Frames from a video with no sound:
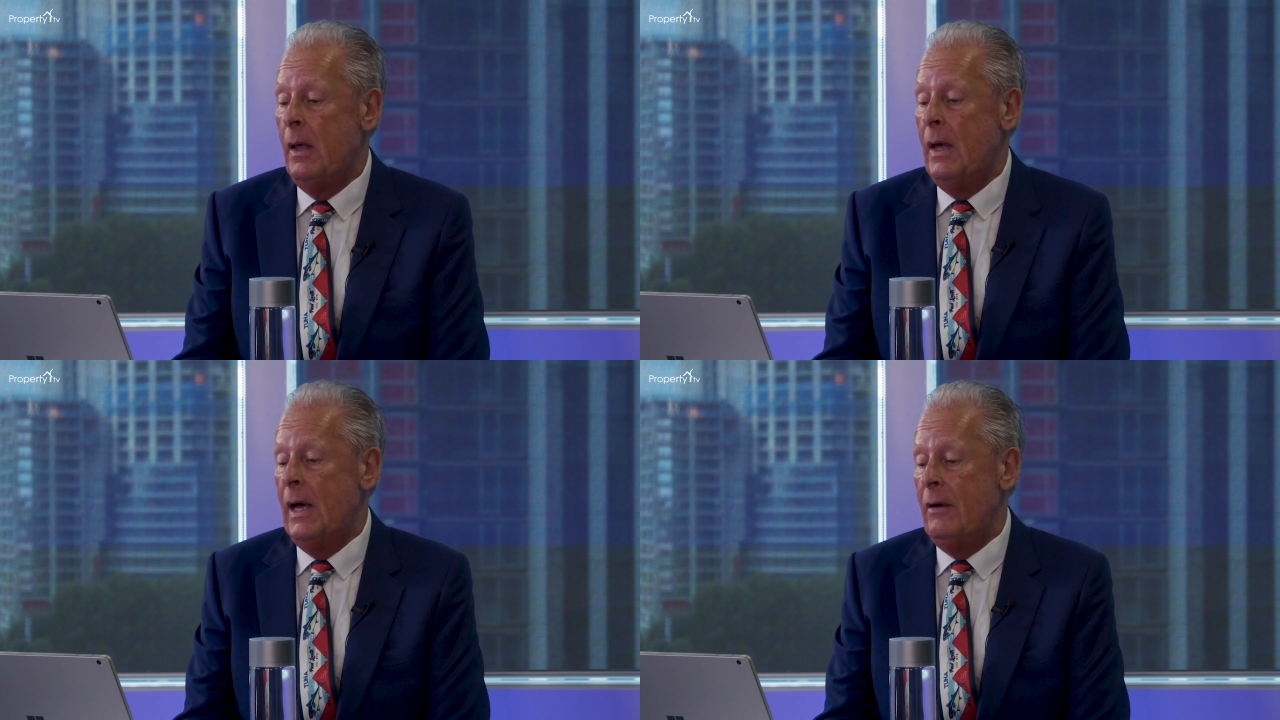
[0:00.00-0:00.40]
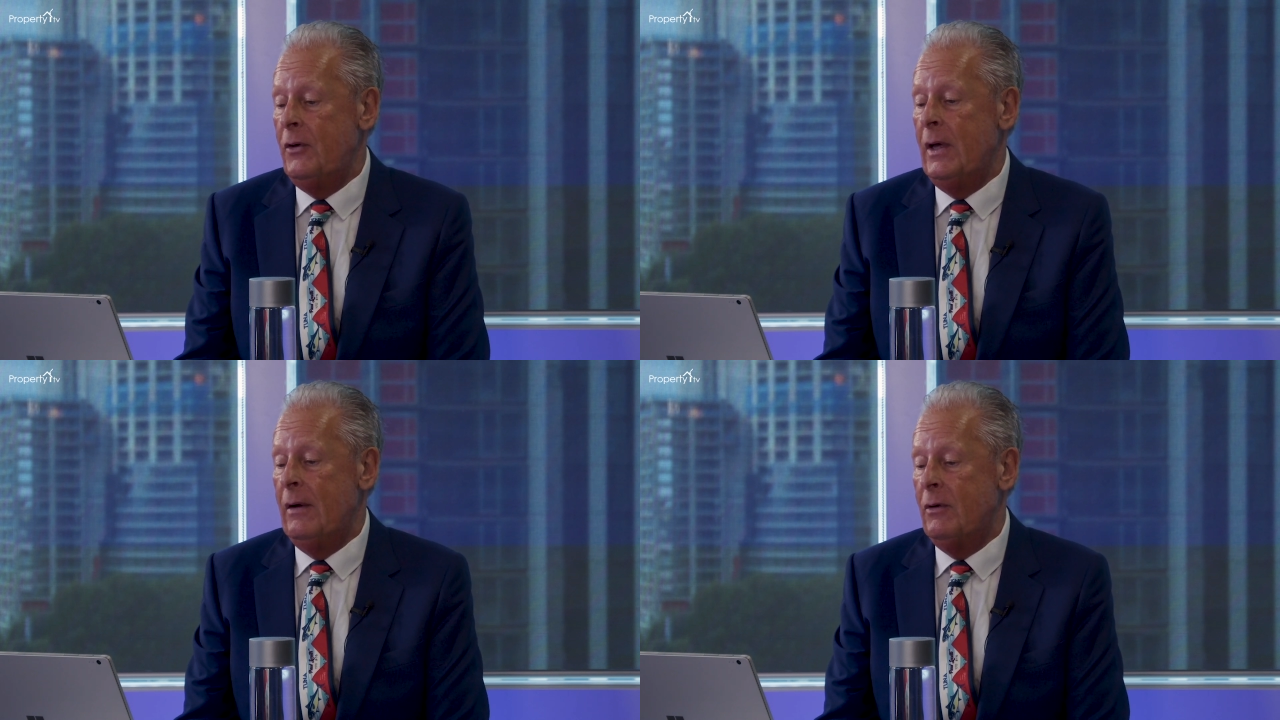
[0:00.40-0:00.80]

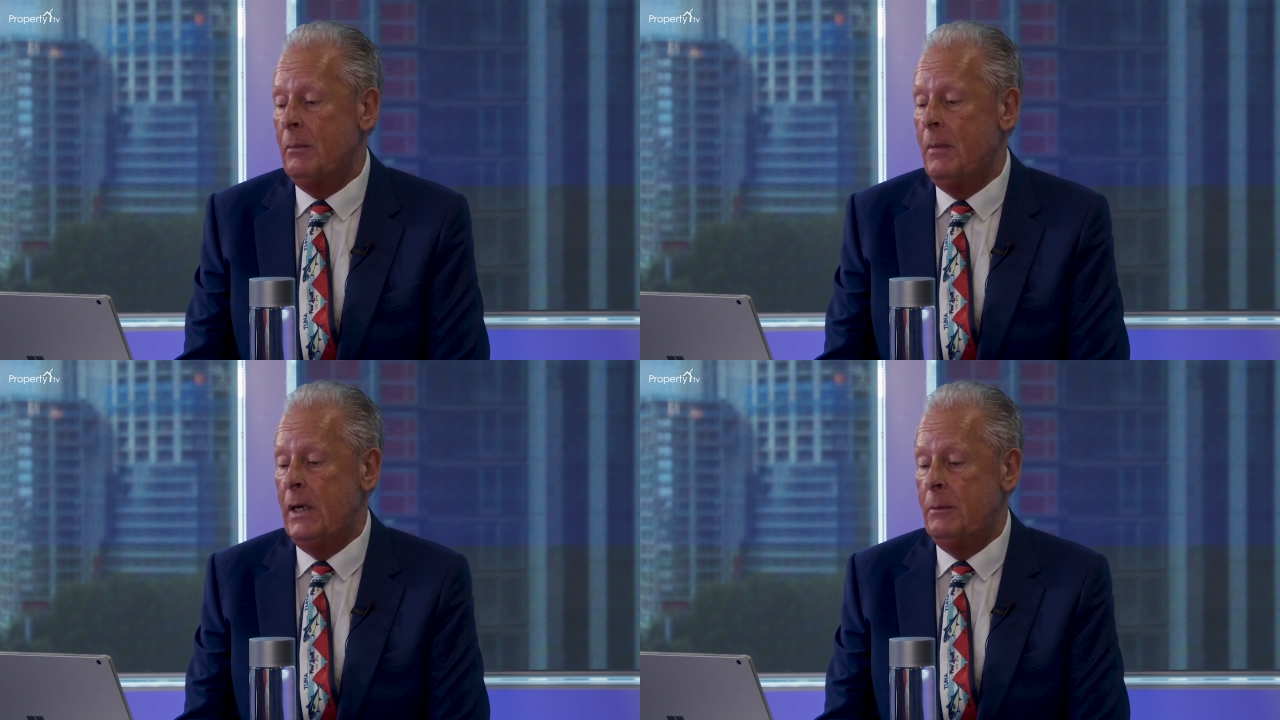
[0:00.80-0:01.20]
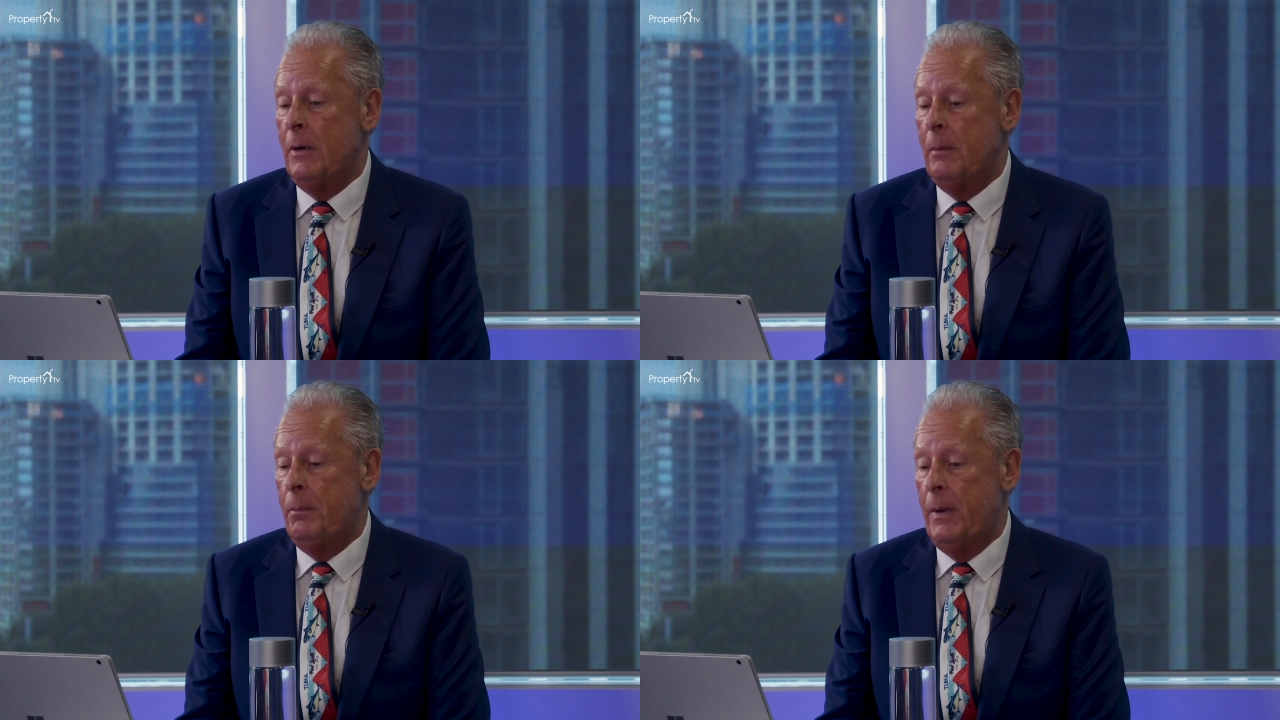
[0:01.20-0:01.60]
after having made
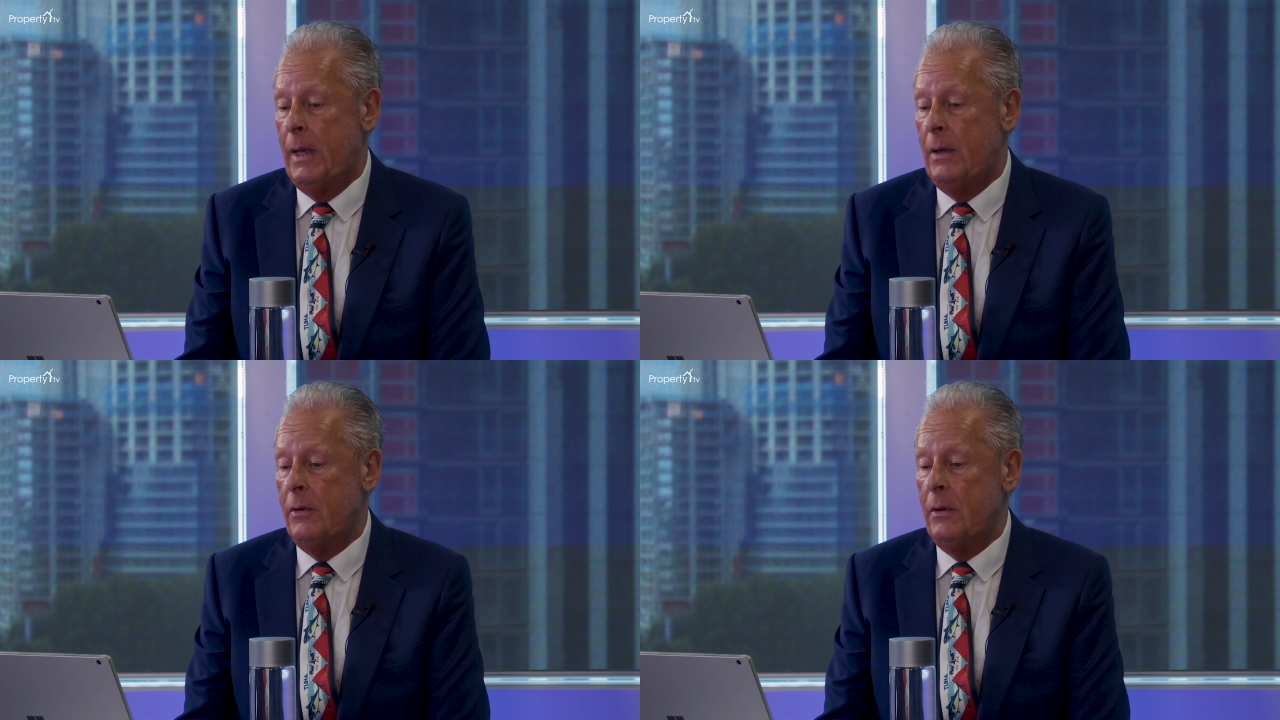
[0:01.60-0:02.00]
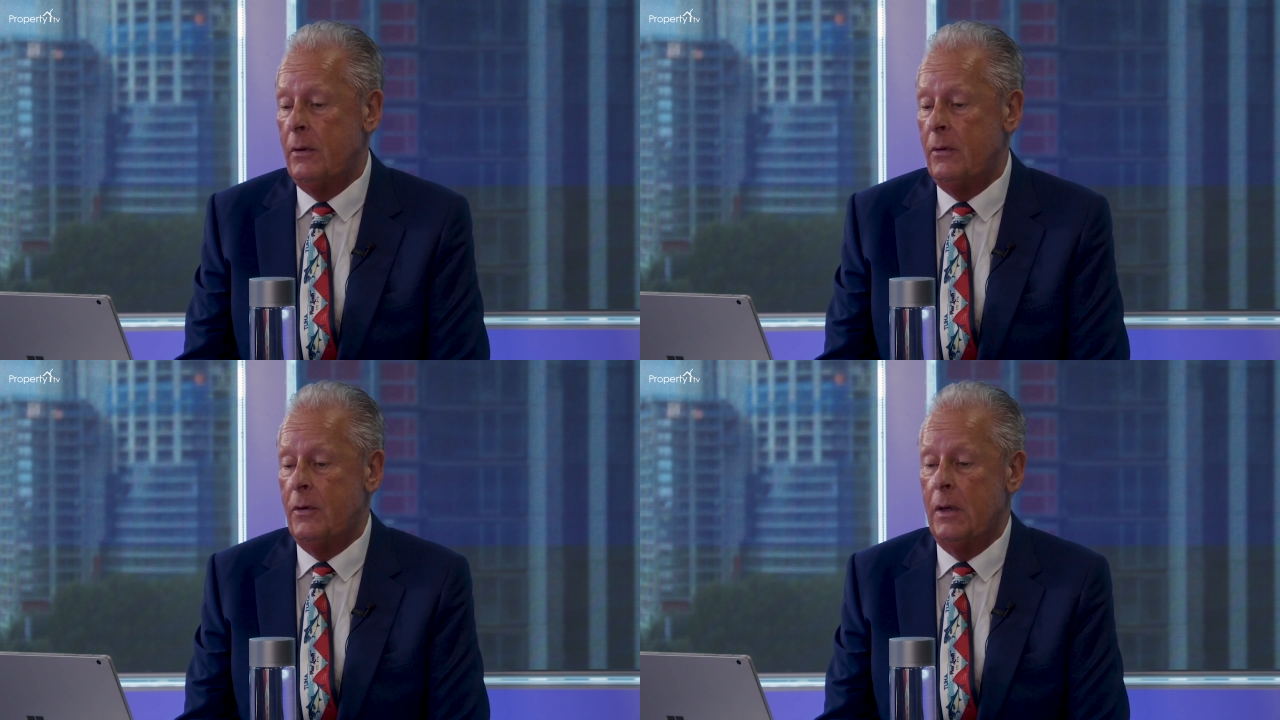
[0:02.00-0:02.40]
my bid
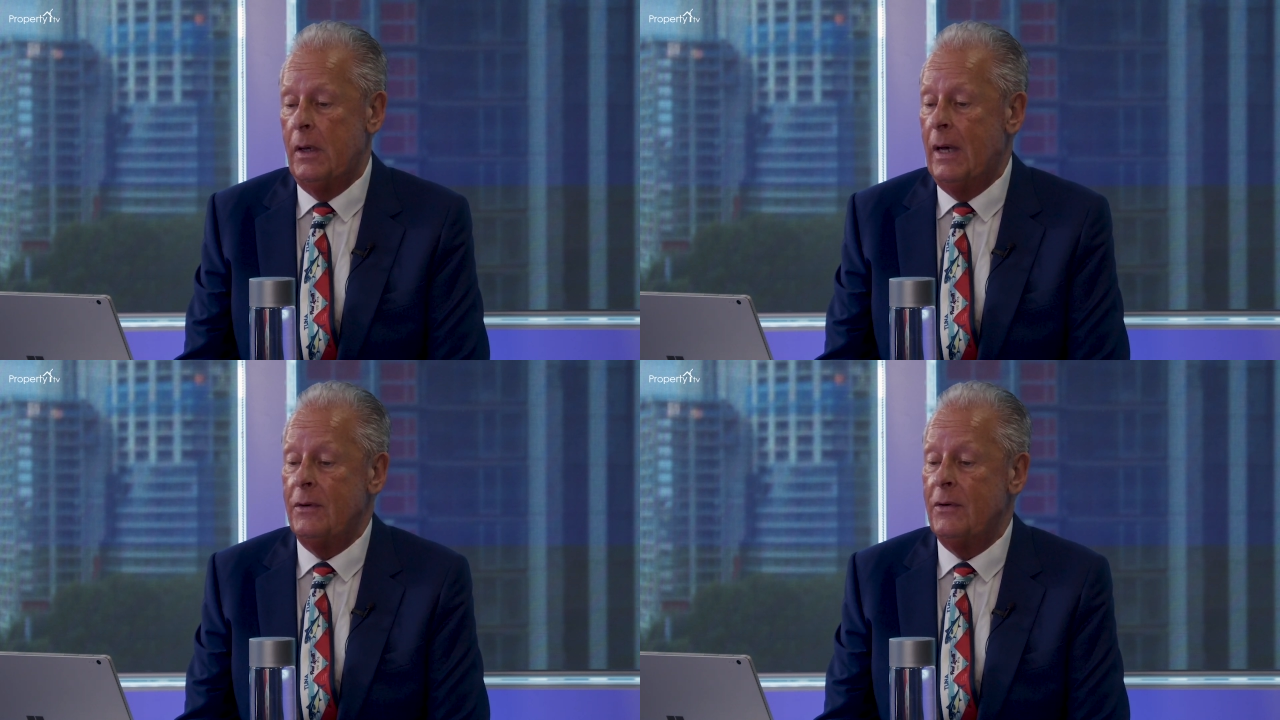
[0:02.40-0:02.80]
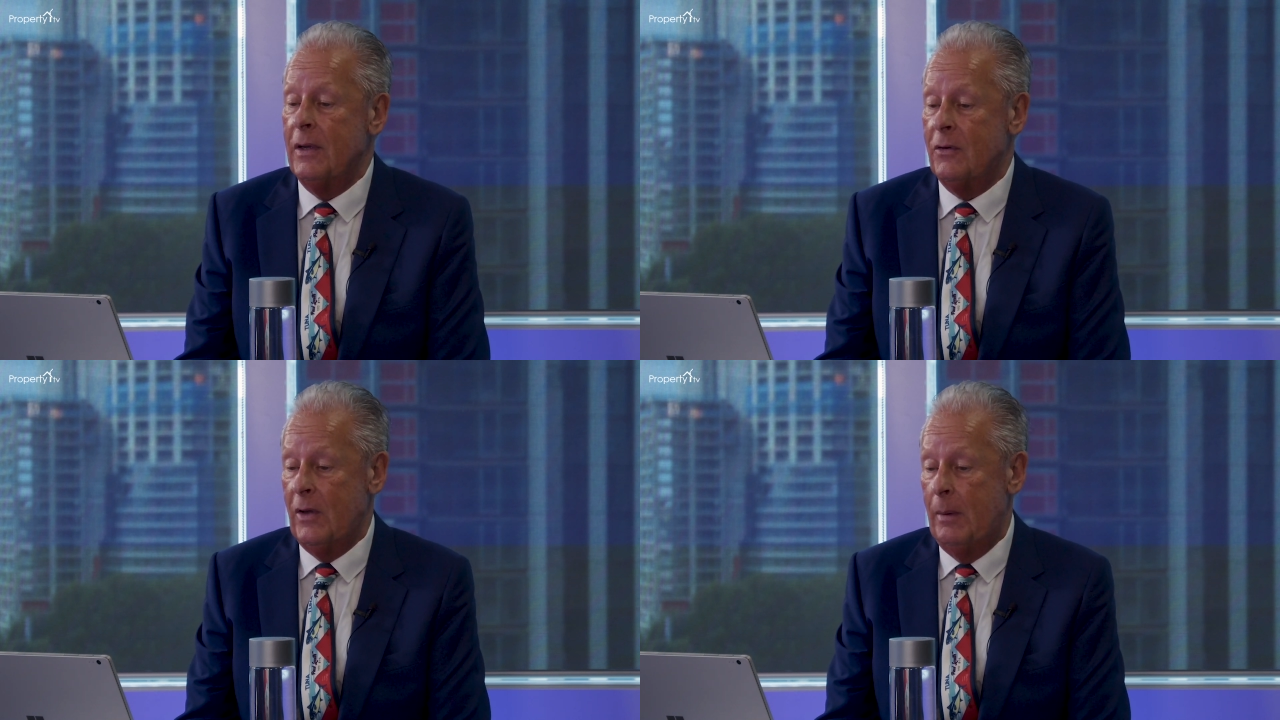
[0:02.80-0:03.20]
and had it
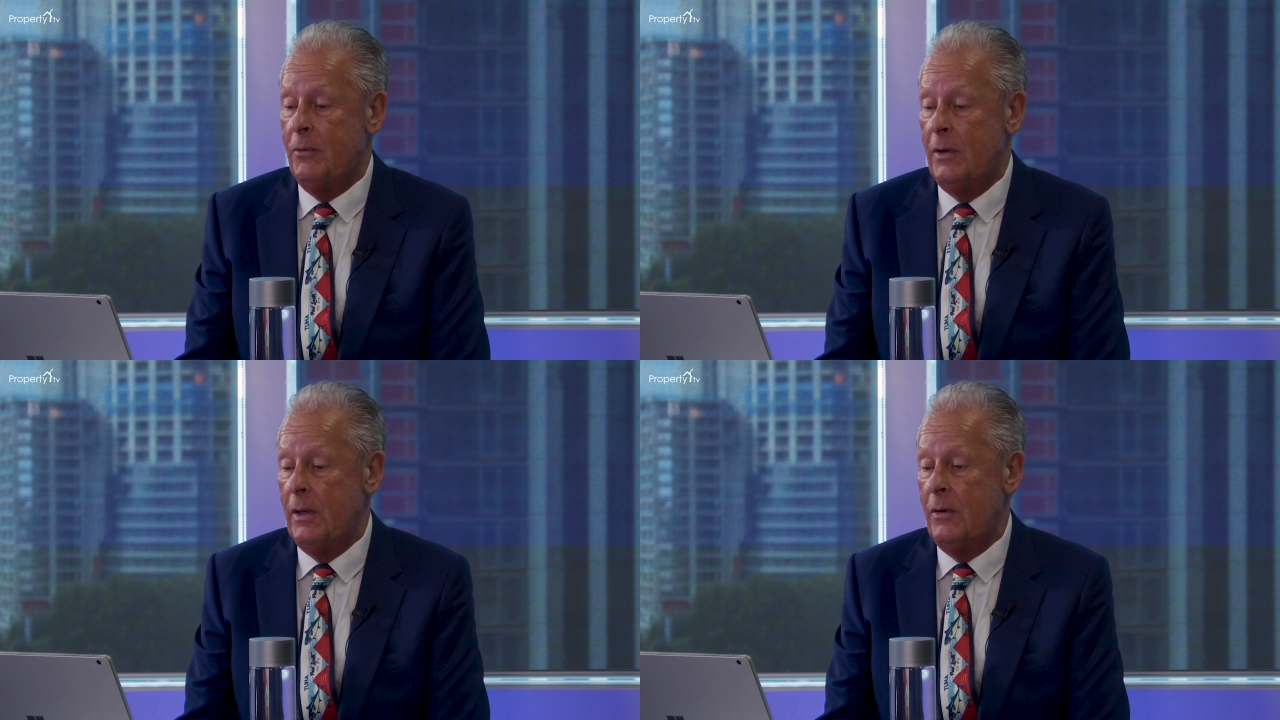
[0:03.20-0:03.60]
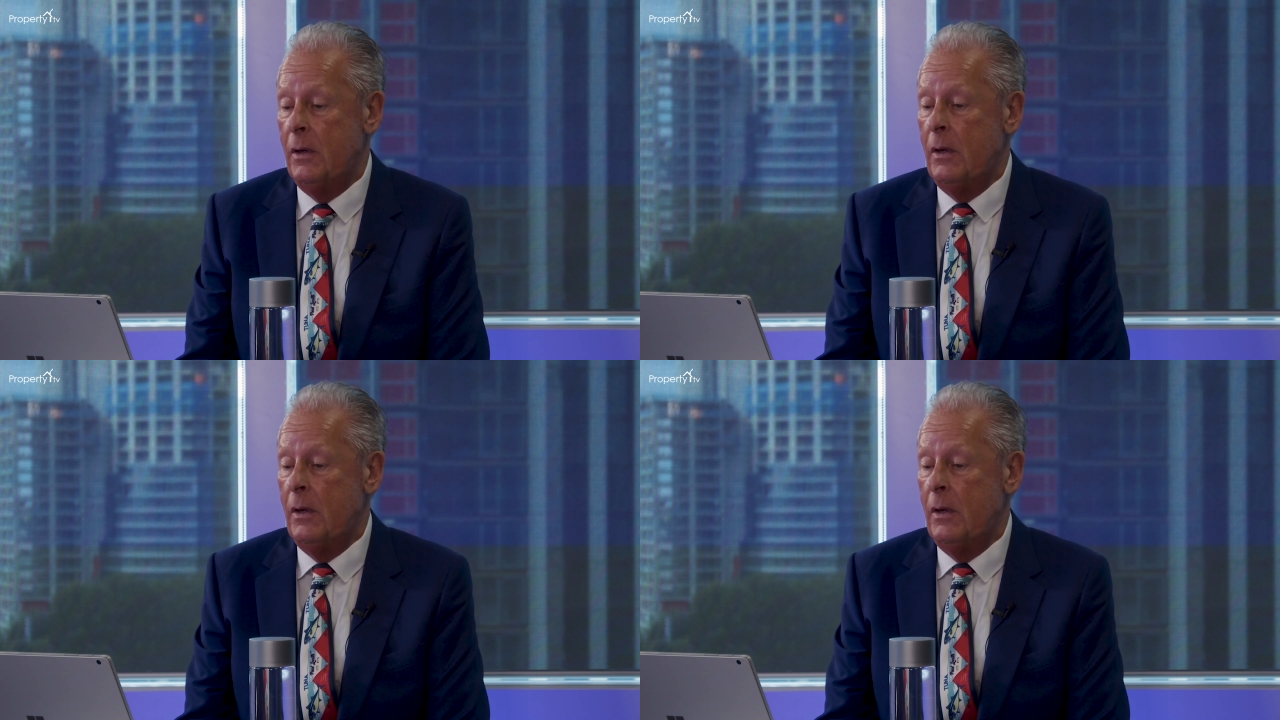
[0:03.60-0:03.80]
accepted,